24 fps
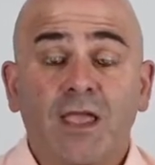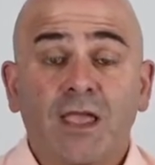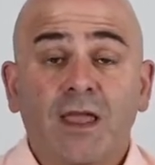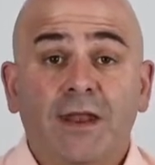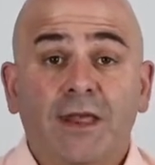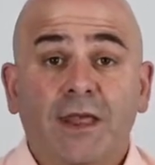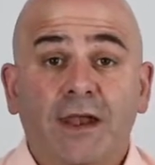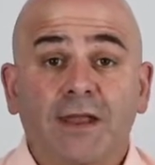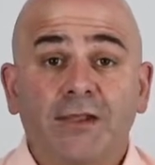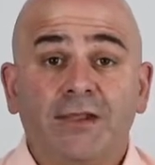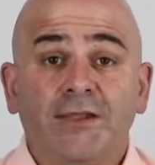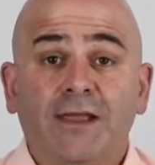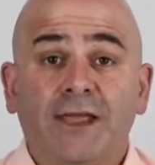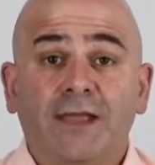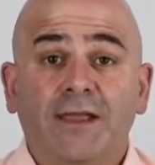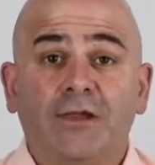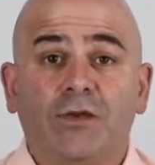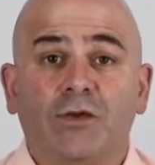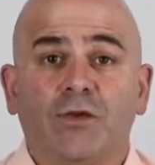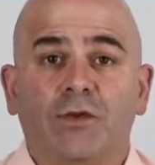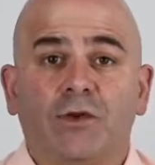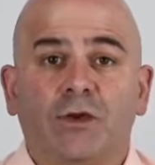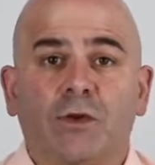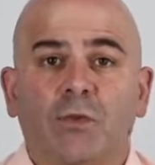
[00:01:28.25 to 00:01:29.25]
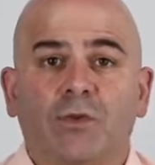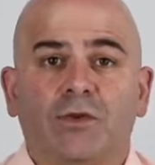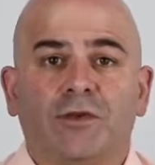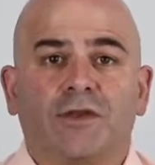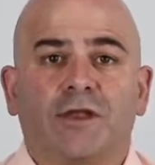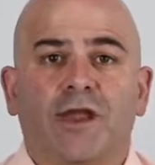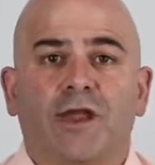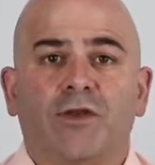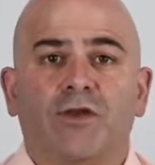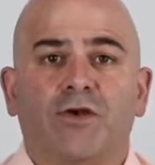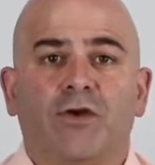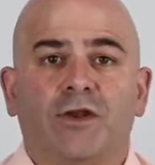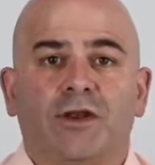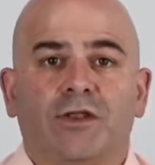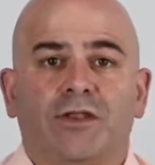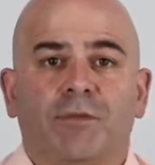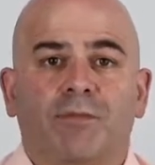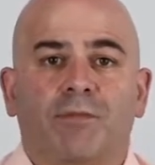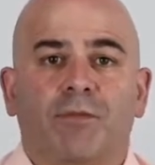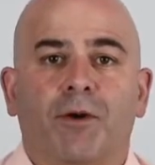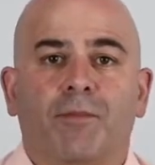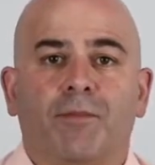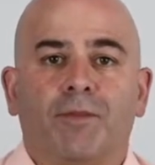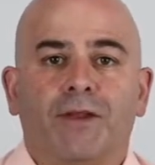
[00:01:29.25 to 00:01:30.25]
Now, let's take a look at what's going on in the
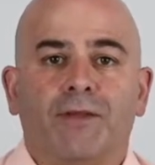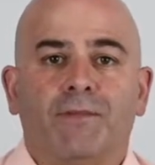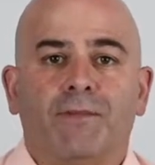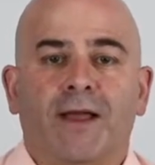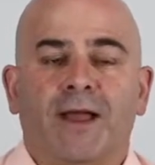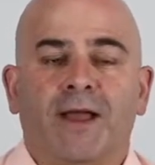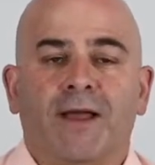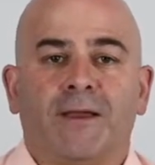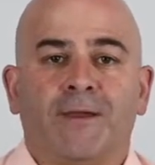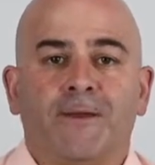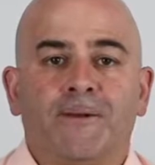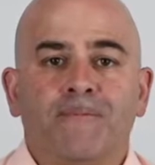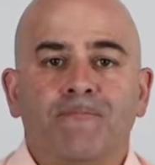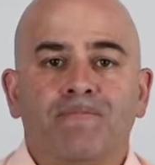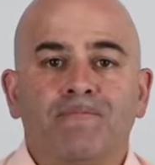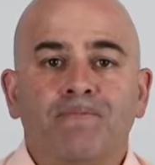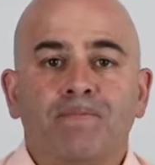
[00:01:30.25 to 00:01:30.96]
property market.